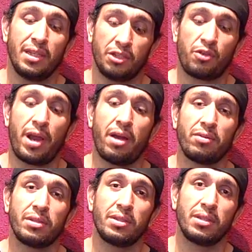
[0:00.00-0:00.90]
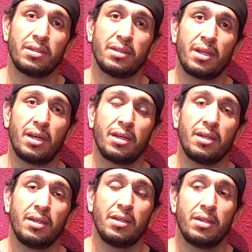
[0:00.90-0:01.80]
his ground, and
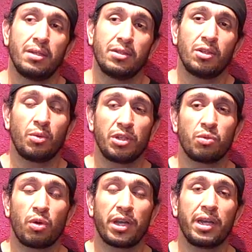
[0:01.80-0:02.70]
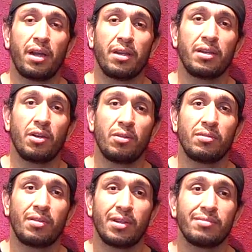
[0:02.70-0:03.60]
so we're just working on, you
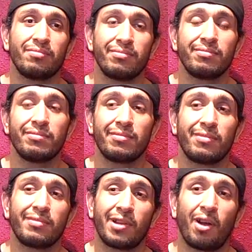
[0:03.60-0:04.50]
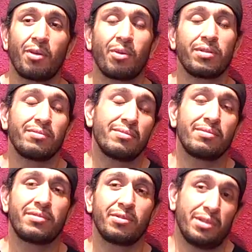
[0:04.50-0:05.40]
know, I don't want
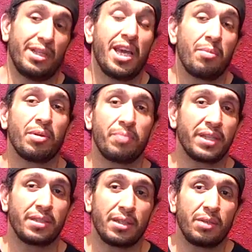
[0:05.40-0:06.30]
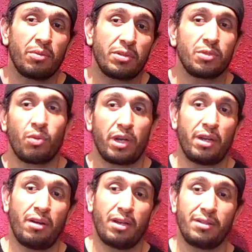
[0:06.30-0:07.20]
to say it, but basically we're just
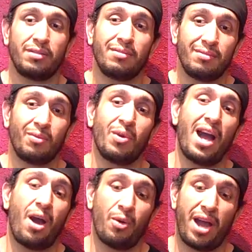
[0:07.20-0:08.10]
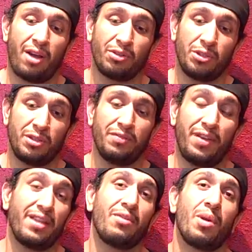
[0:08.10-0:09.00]
working on how to
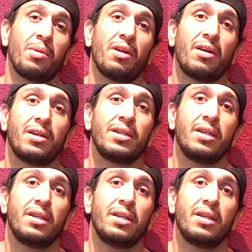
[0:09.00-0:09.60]
defend the rubber guard.